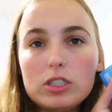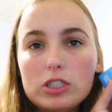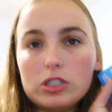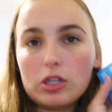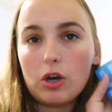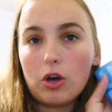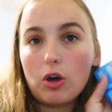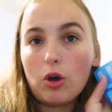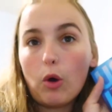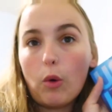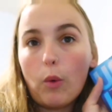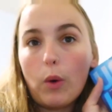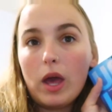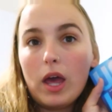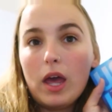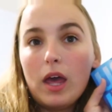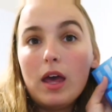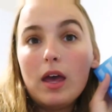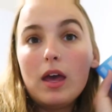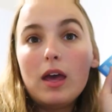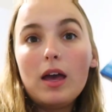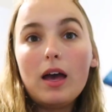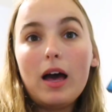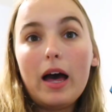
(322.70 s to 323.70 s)
so
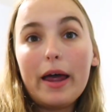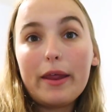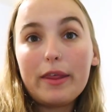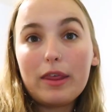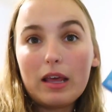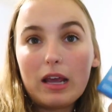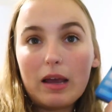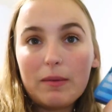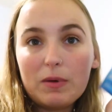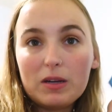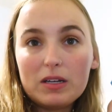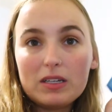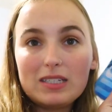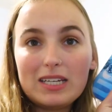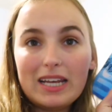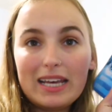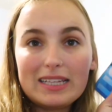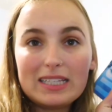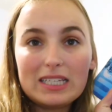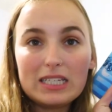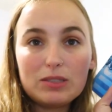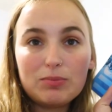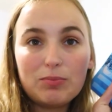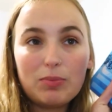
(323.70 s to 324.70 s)
I think I'm going to
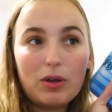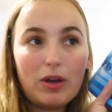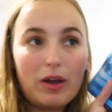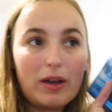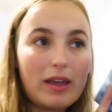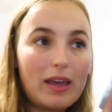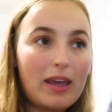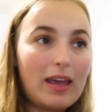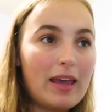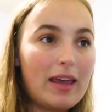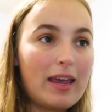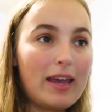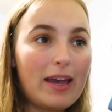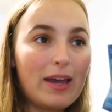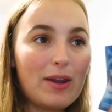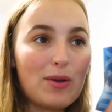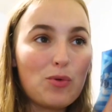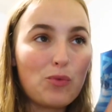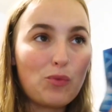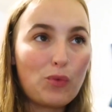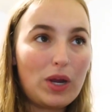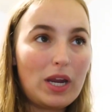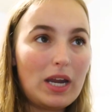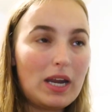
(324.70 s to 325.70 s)
take this book
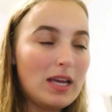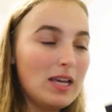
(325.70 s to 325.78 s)
and read